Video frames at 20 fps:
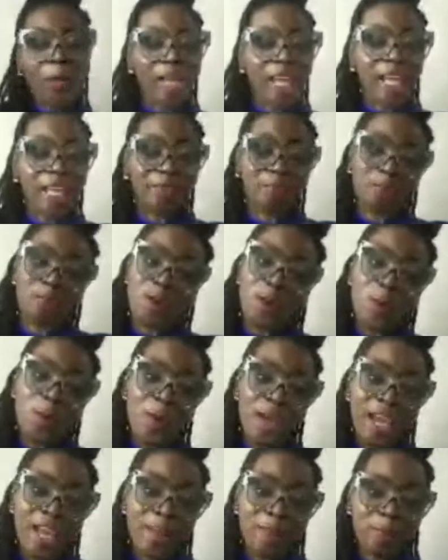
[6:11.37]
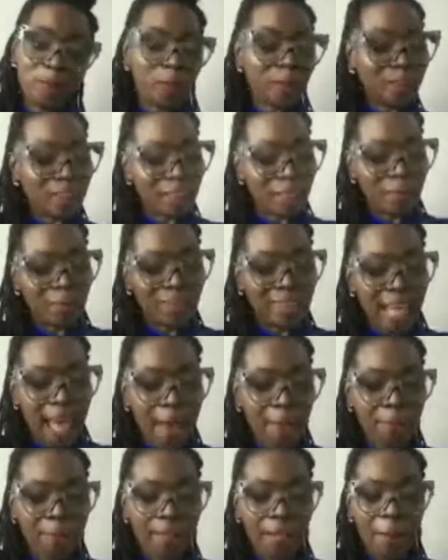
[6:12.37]
wait. We'll wait. We'll see what's
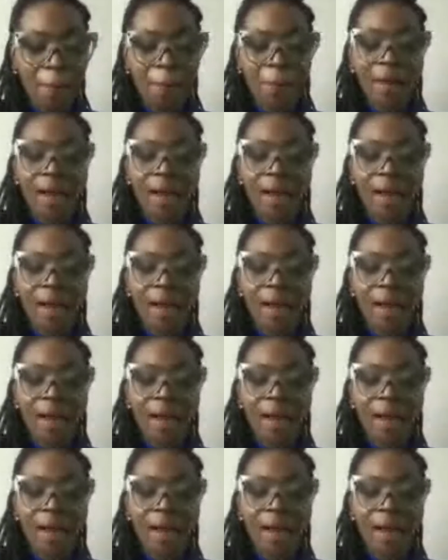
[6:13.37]
happening.